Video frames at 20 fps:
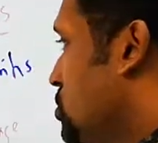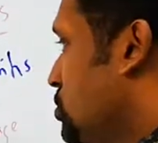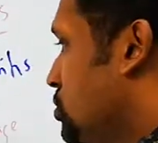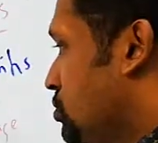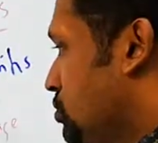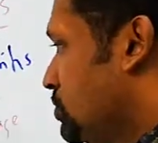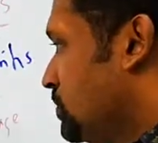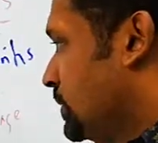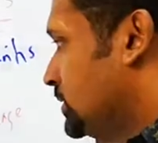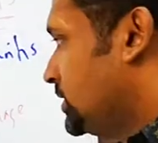
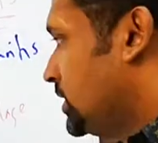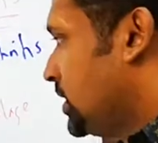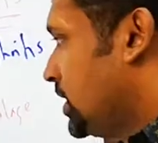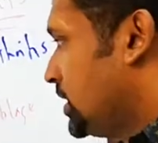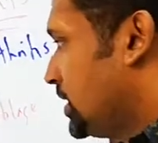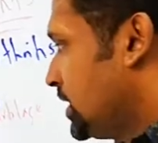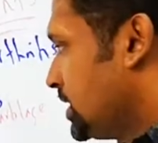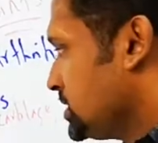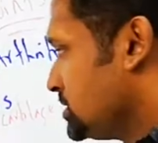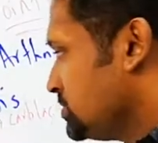Rheumatoid
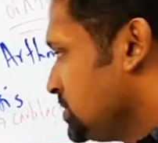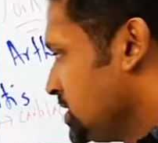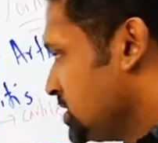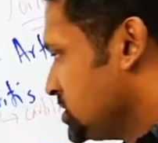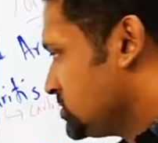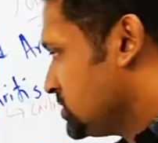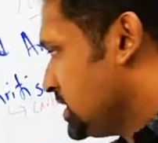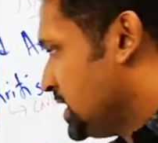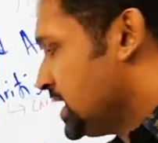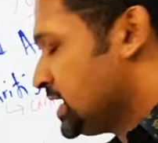arthritis
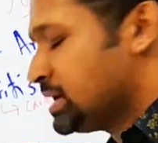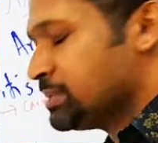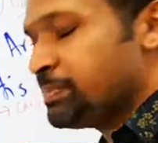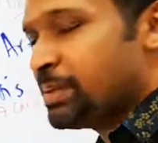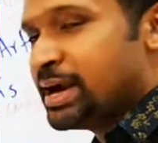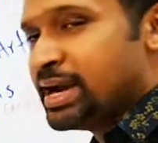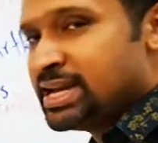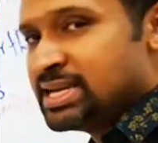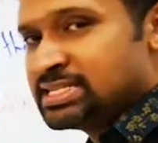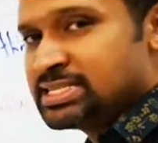means relate
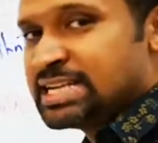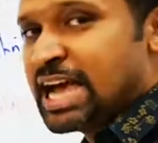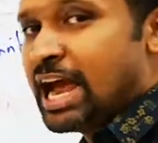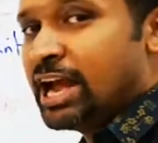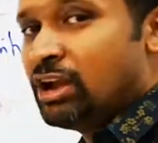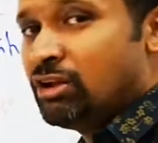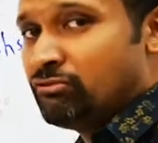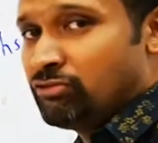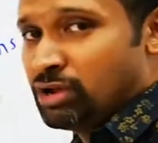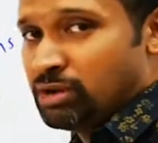kepada
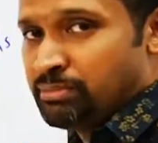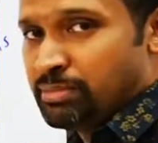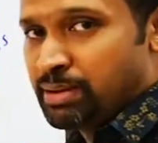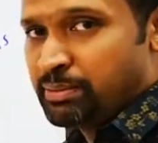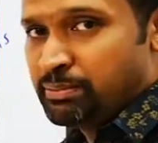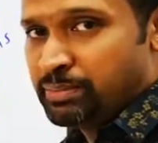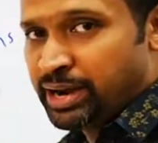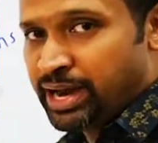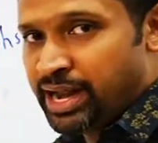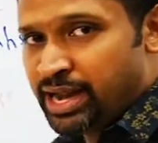synovial
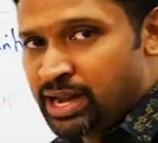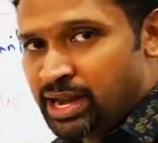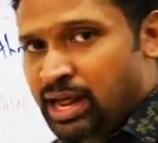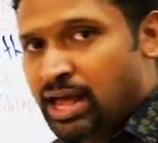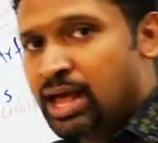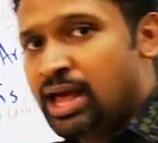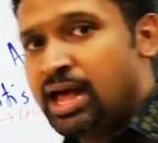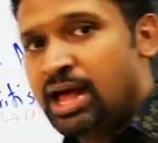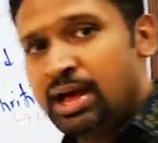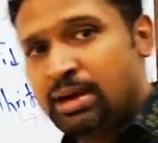
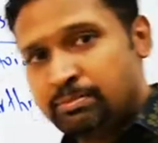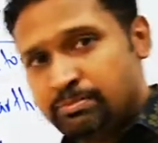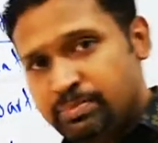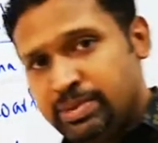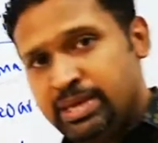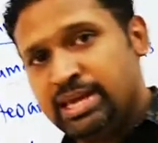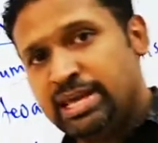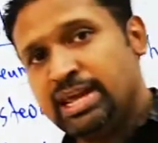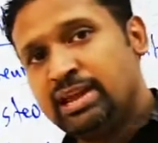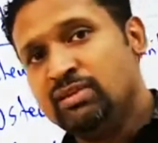membrane,
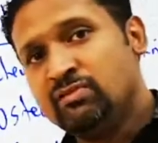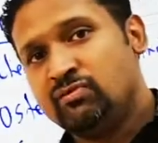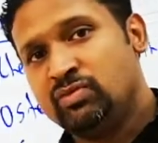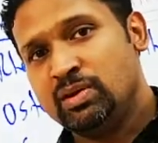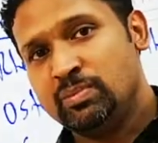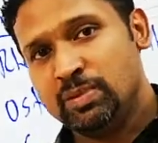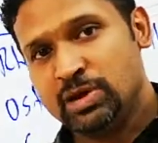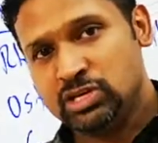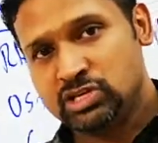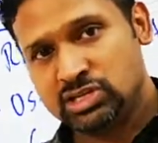the
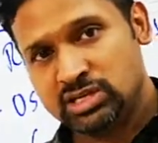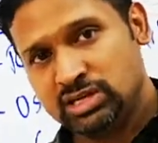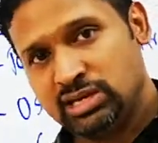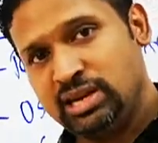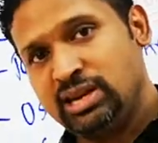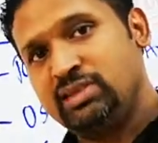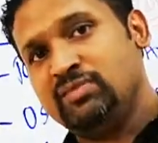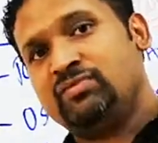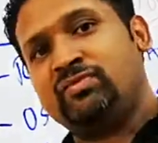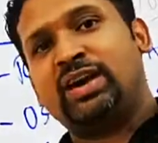
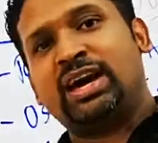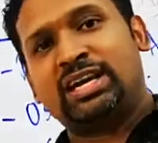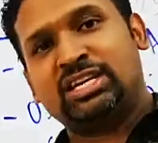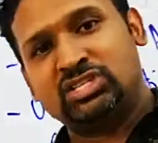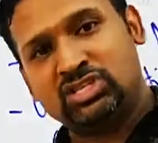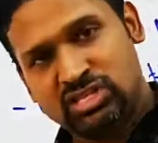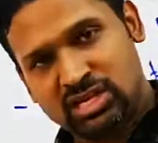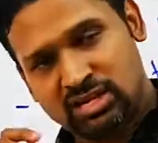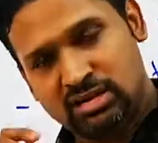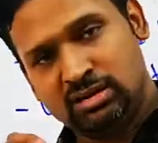
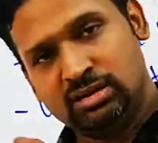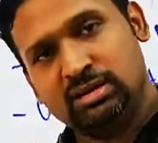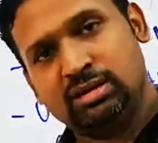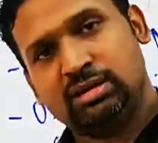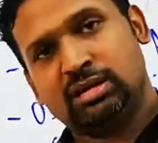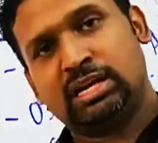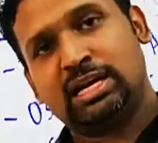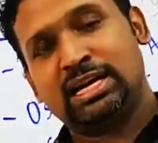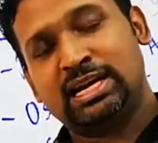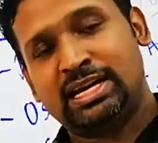
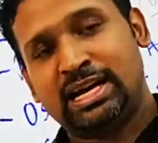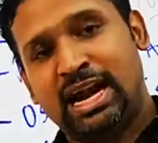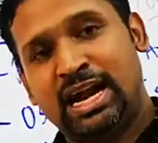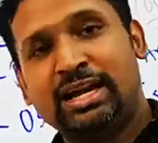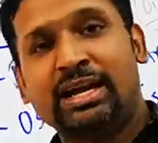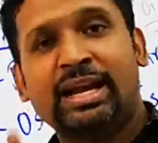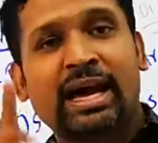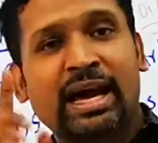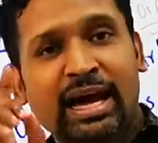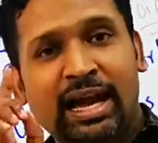infection,
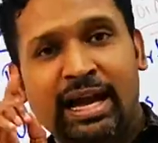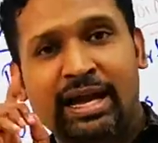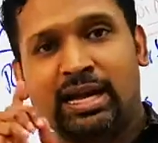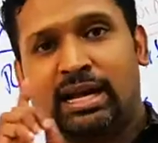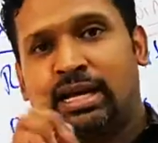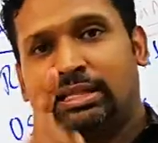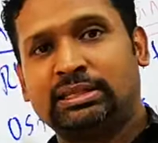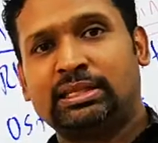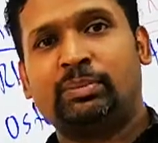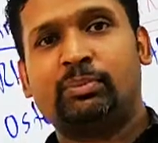
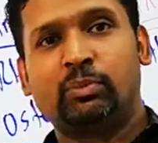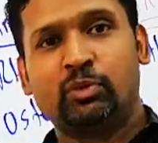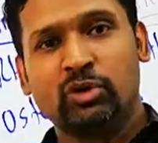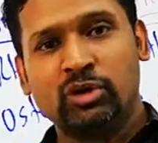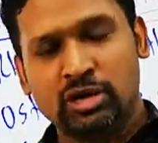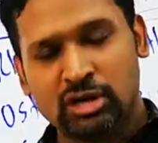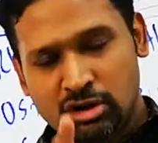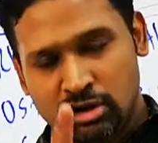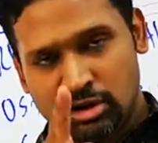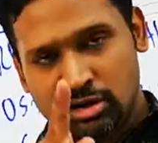keradangan
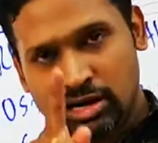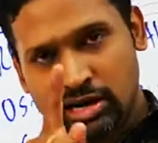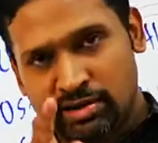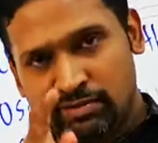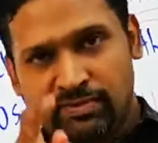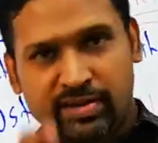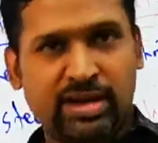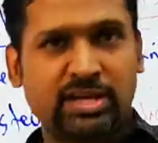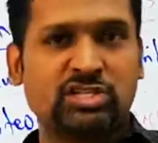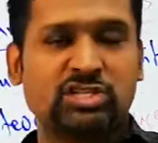ataupun got
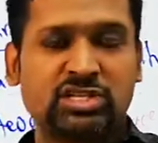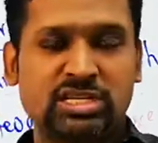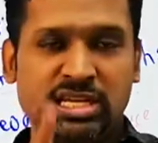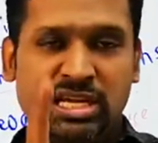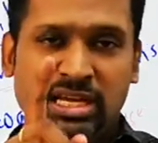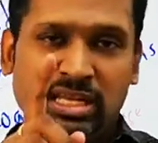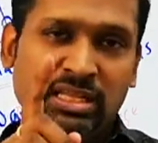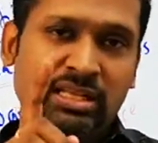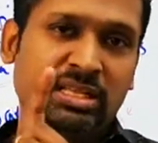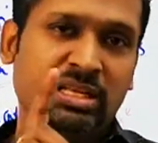infection
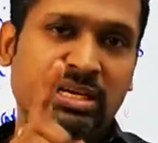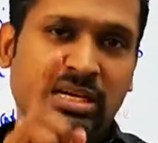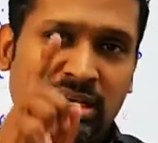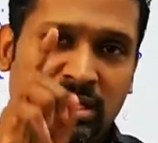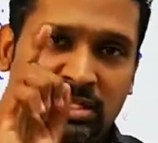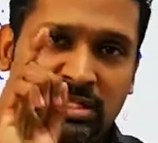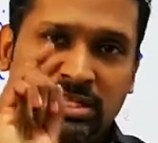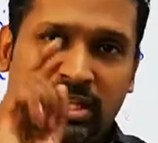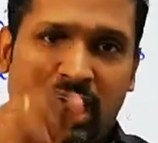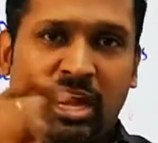in
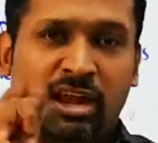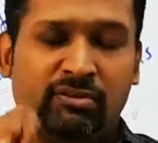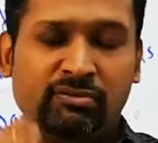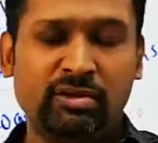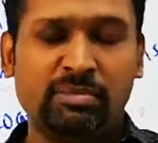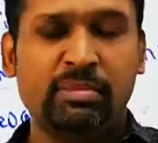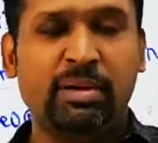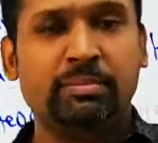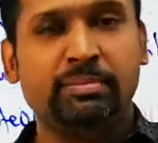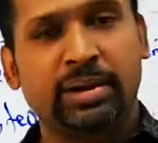the
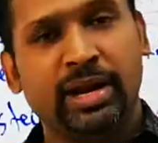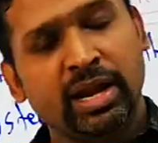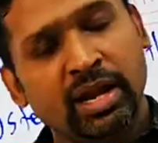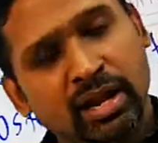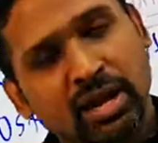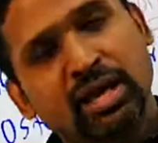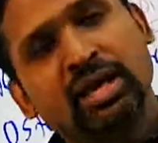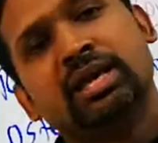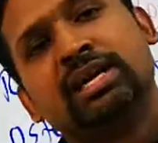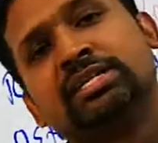synovial membrane.
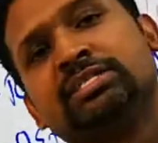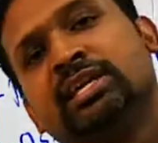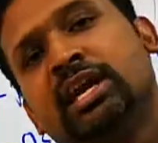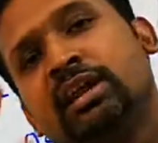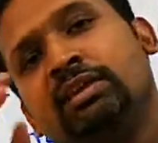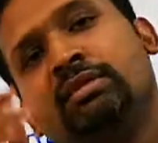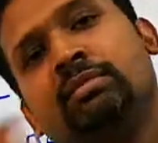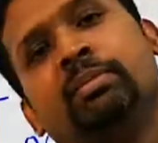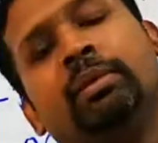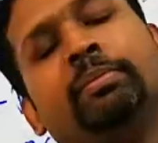
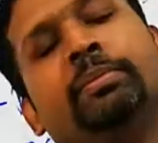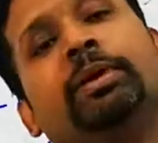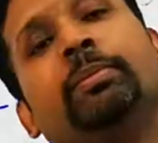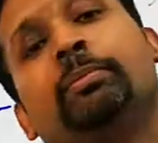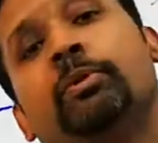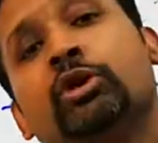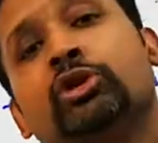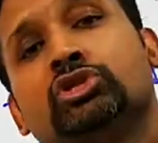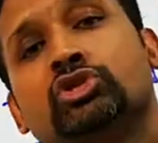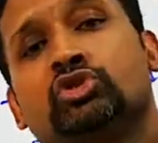Synovial membrane
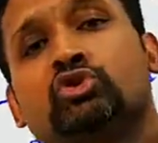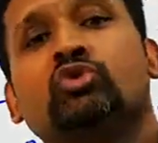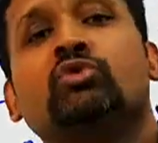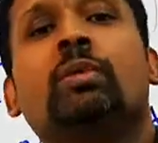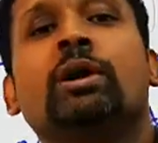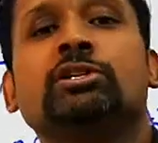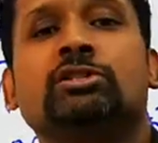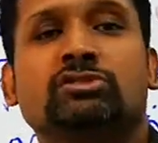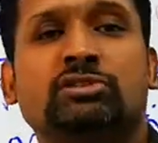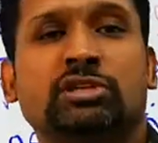produces too
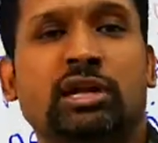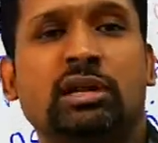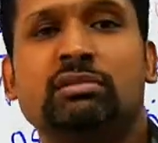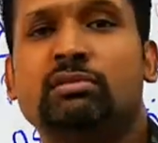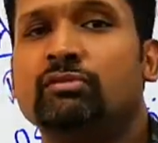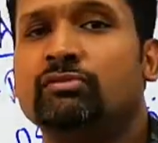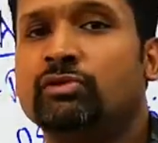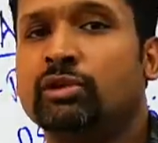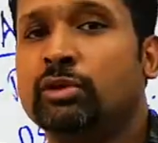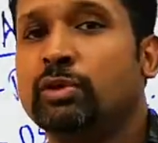much of
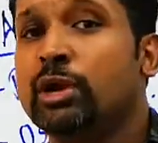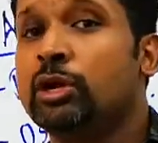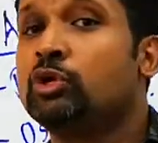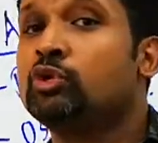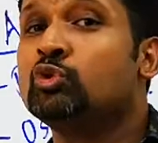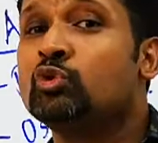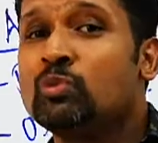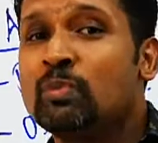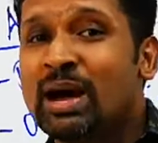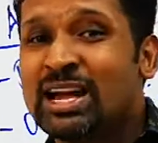synovial fluid. When
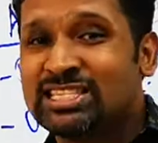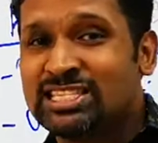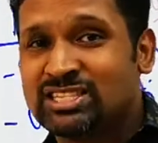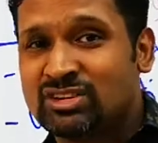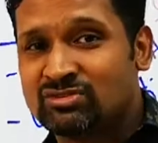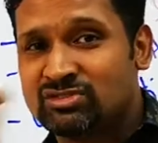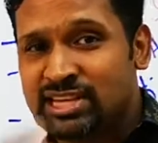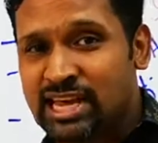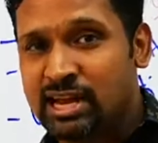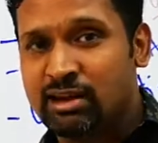too much
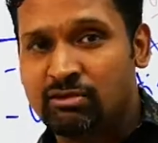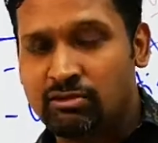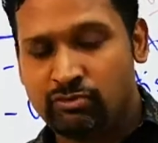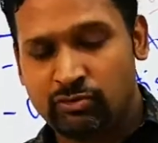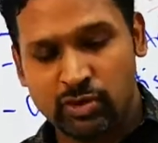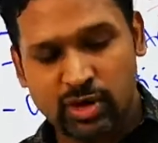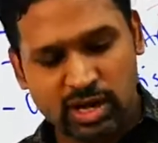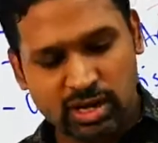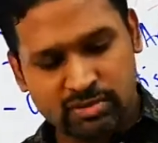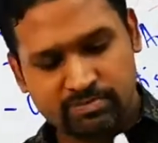of synovial
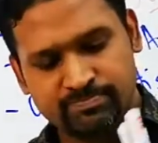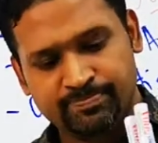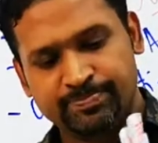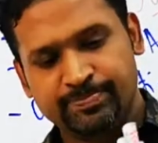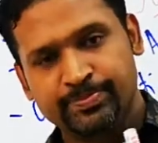fluid,